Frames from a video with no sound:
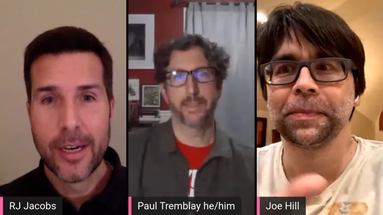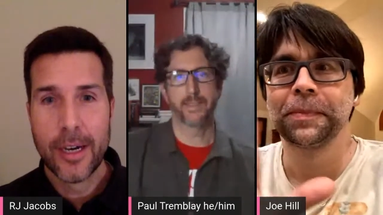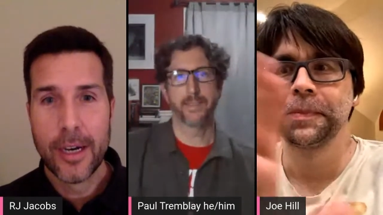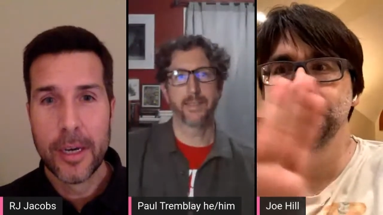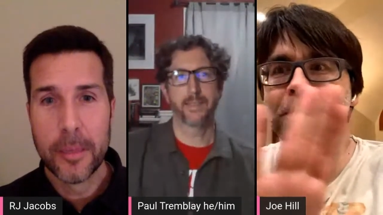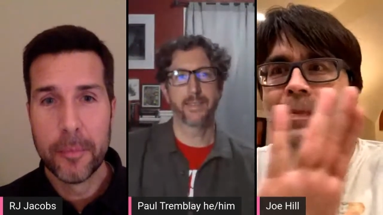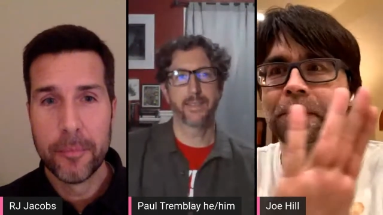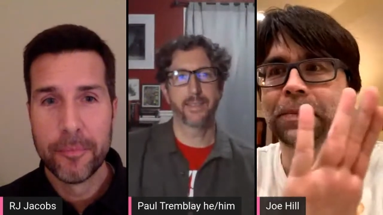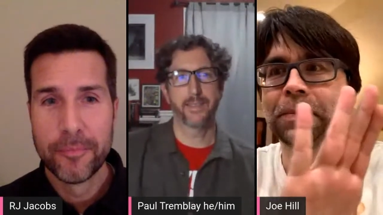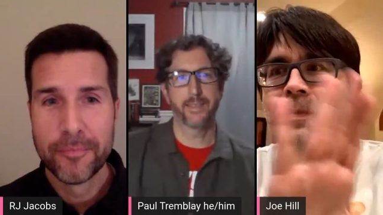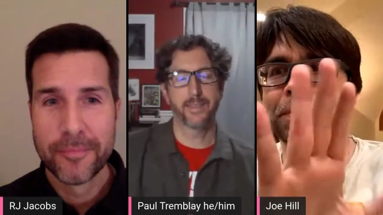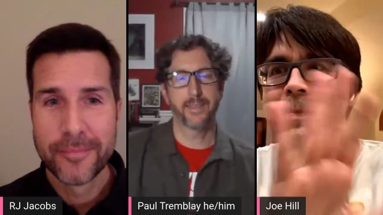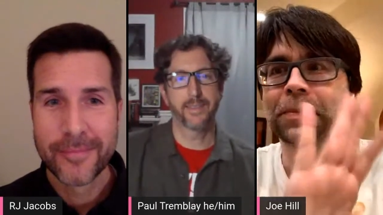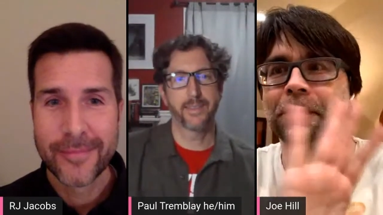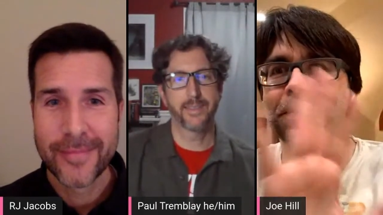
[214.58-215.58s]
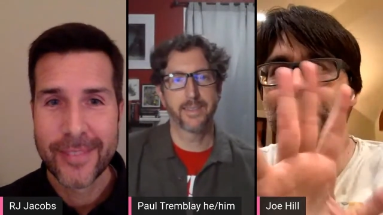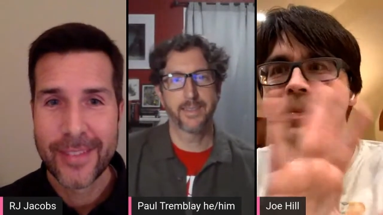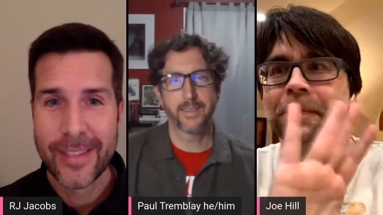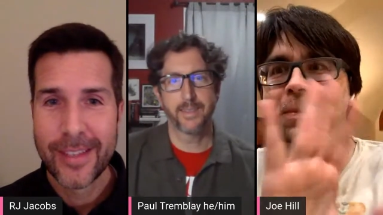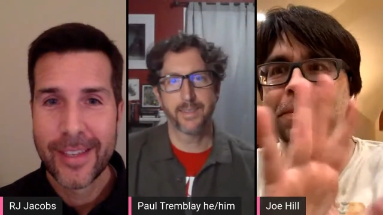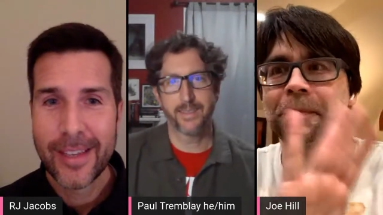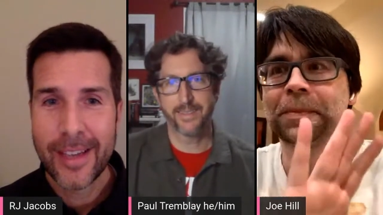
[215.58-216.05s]
Speaker 1: Um,
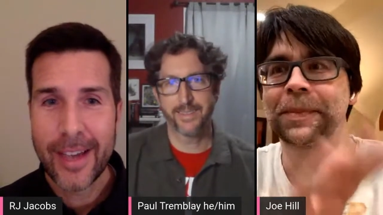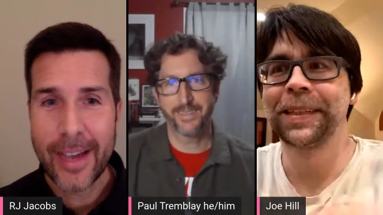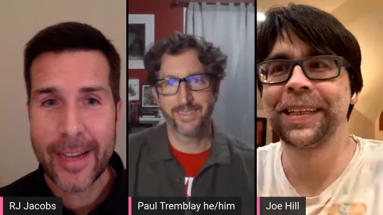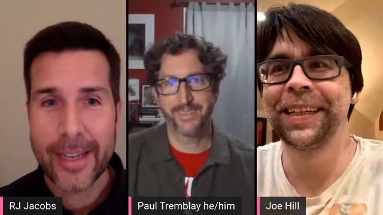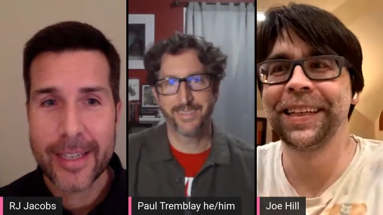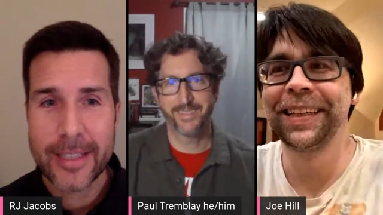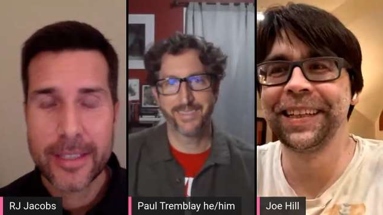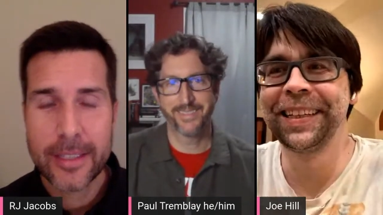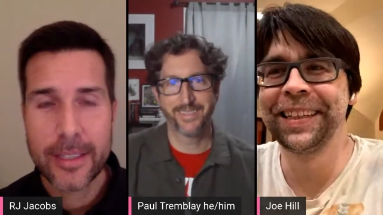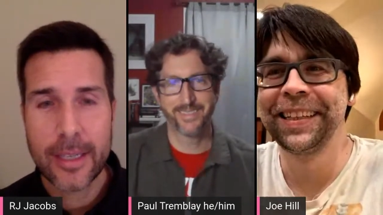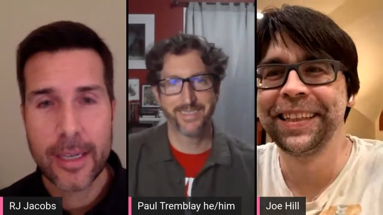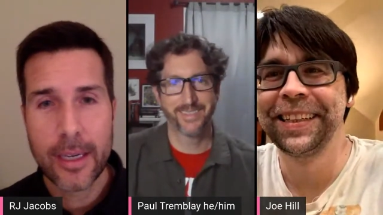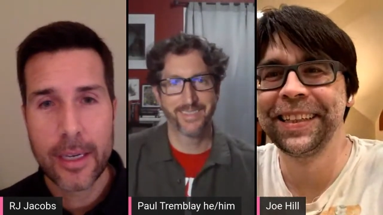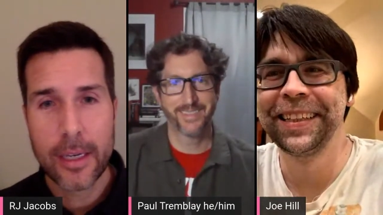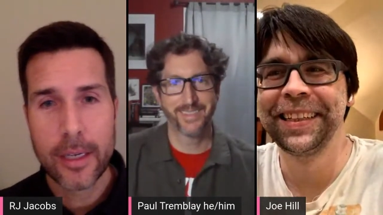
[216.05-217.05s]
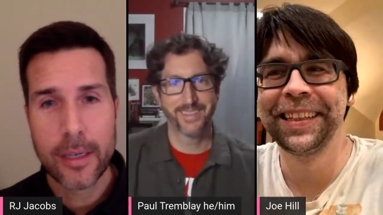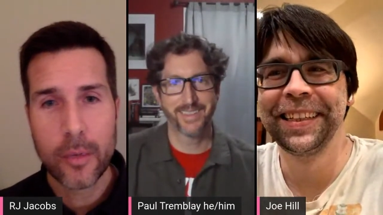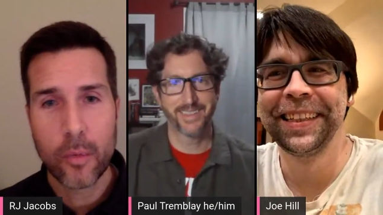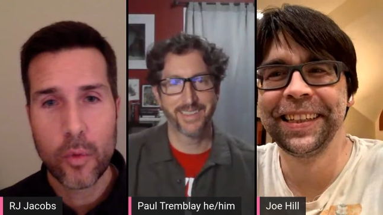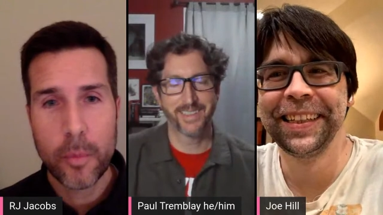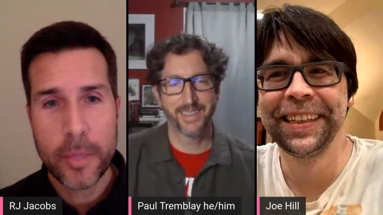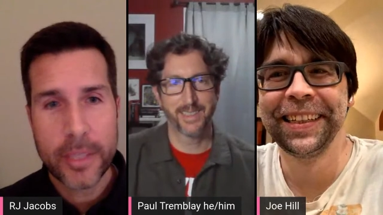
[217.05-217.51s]
I guess uh,
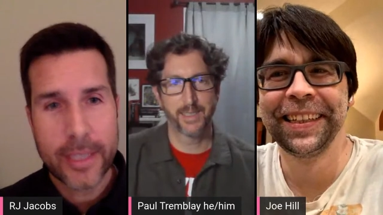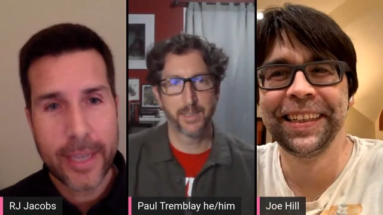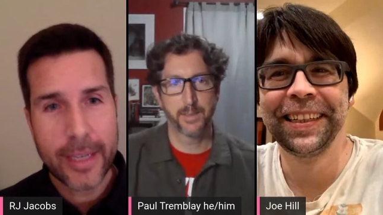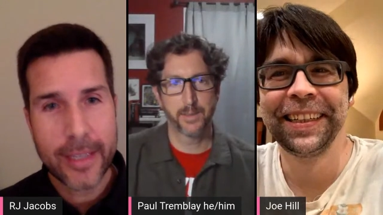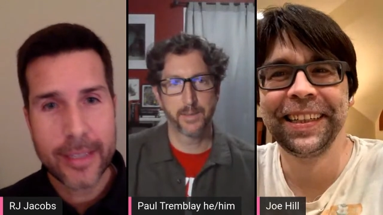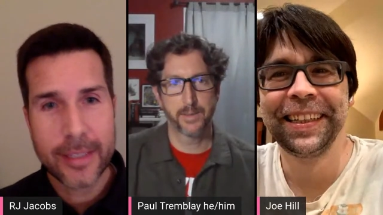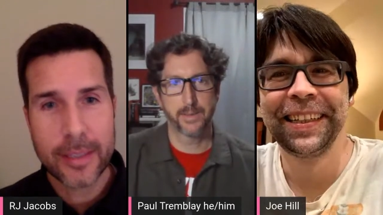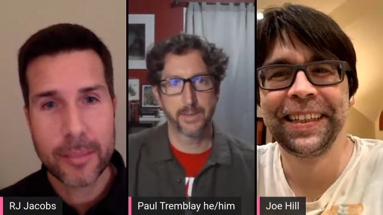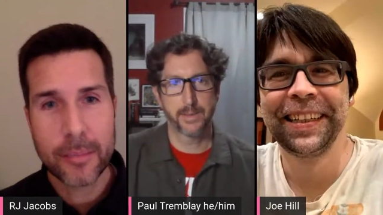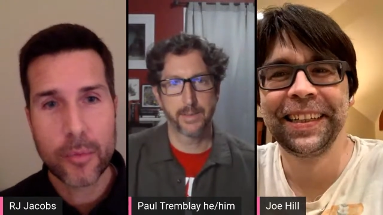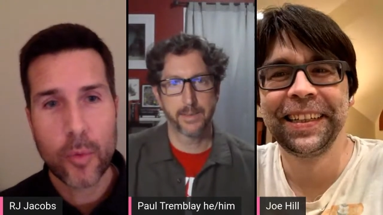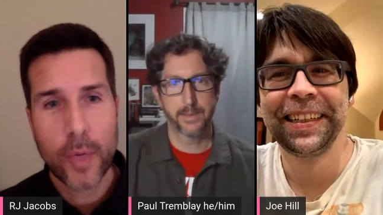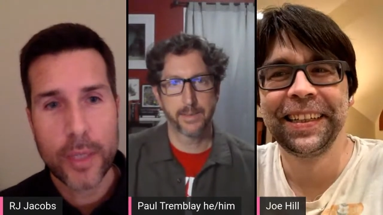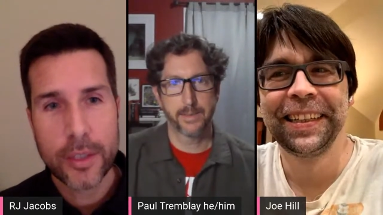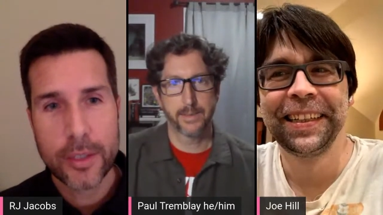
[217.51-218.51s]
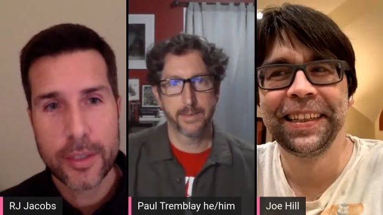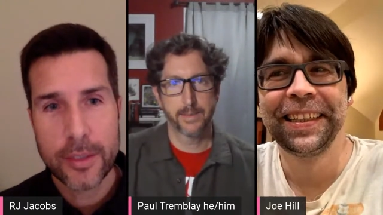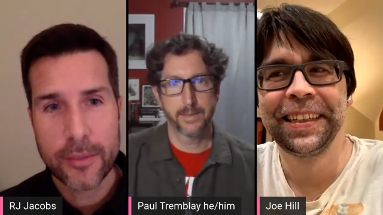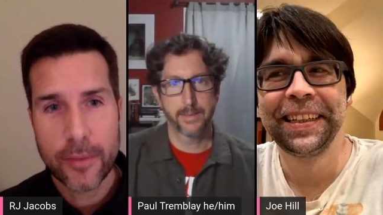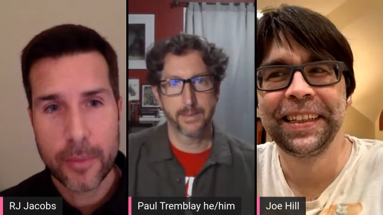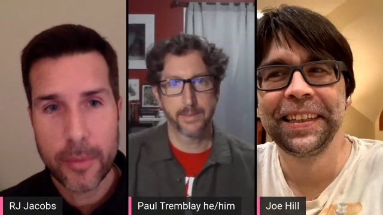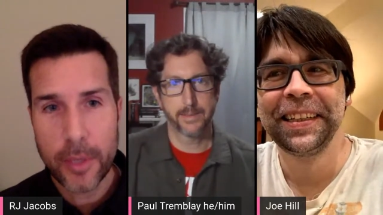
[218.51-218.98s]
we'll be taking some questions
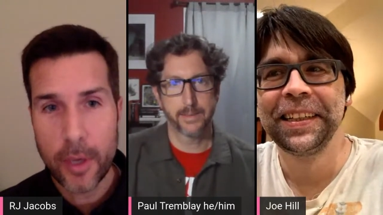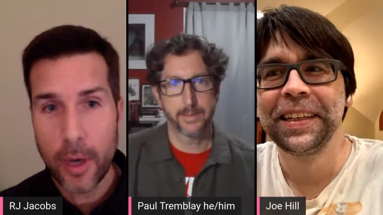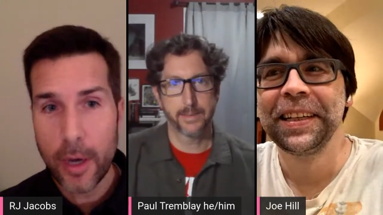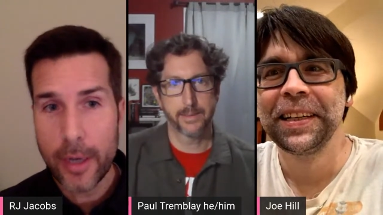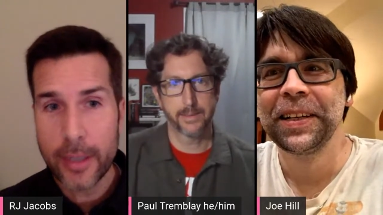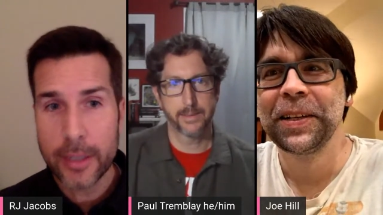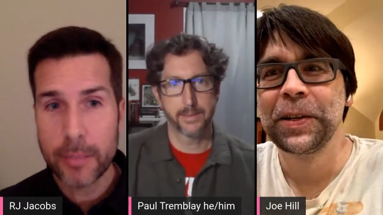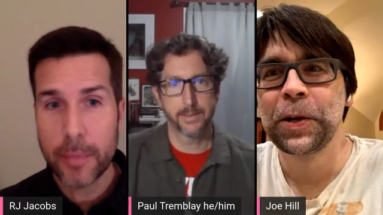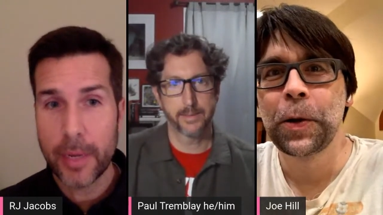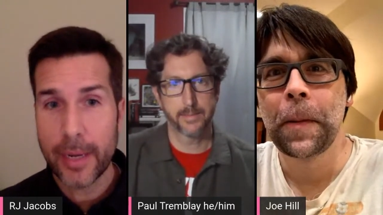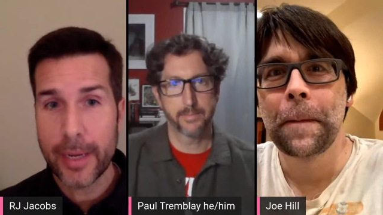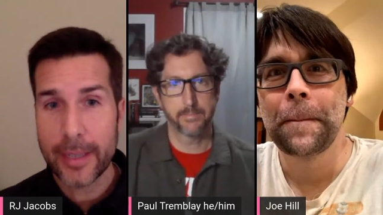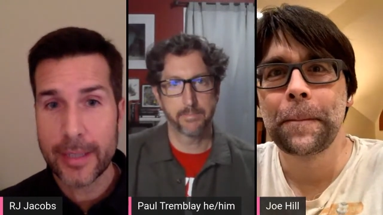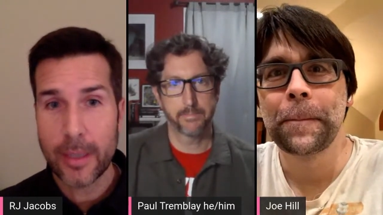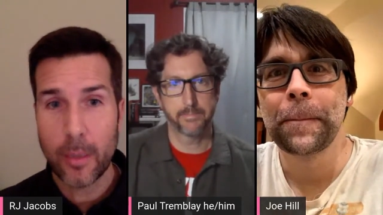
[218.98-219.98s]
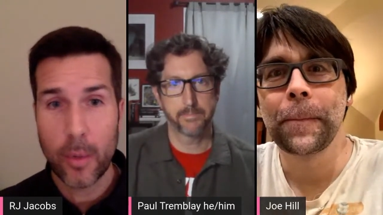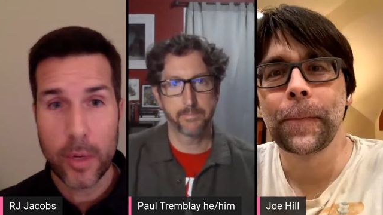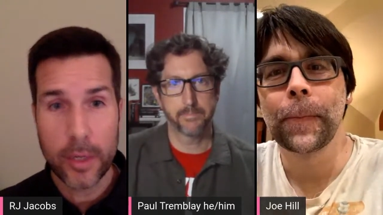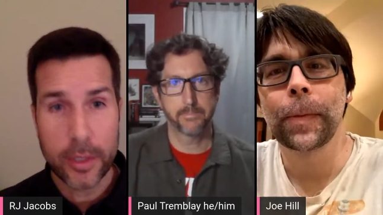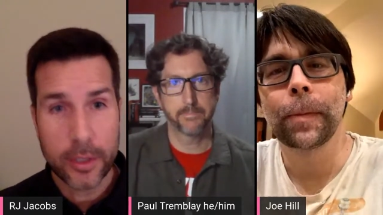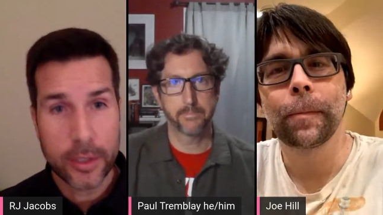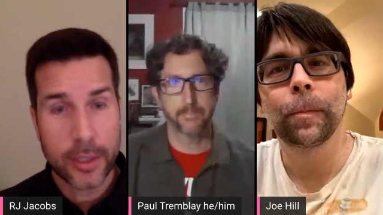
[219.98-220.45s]
from the audience, but I guess I wanted
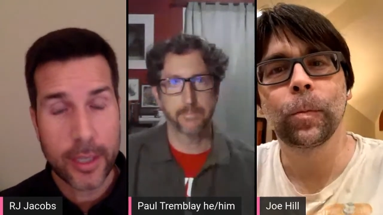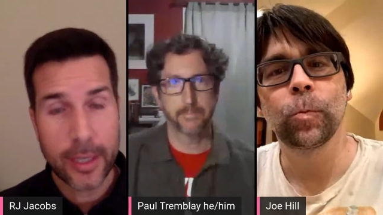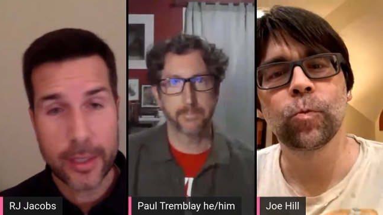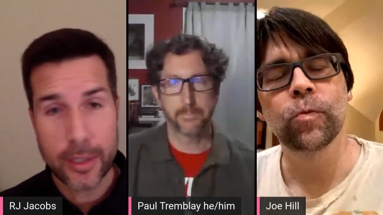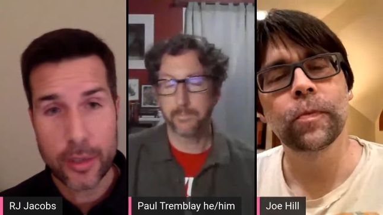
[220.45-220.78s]
to just kind of